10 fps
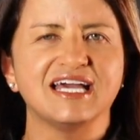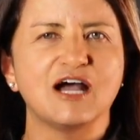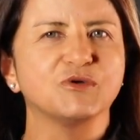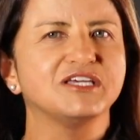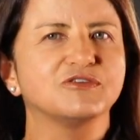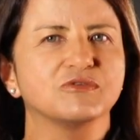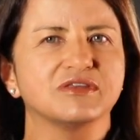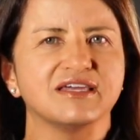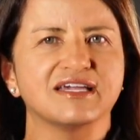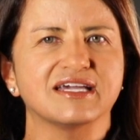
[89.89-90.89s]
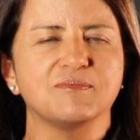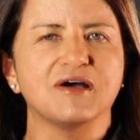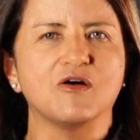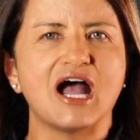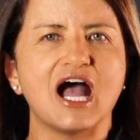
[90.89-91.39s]
and we need to think
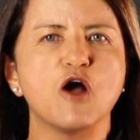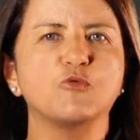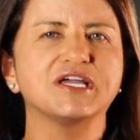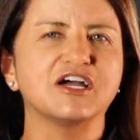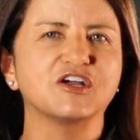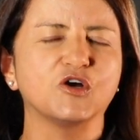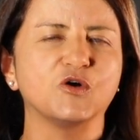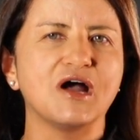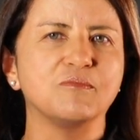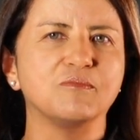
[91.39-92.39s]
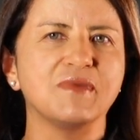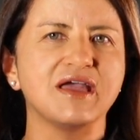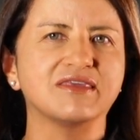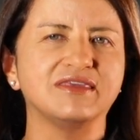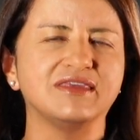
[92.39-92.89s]
about how we can go and
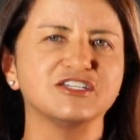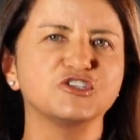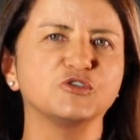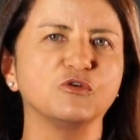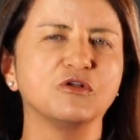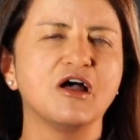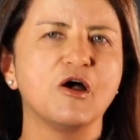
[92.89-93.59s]
make this tool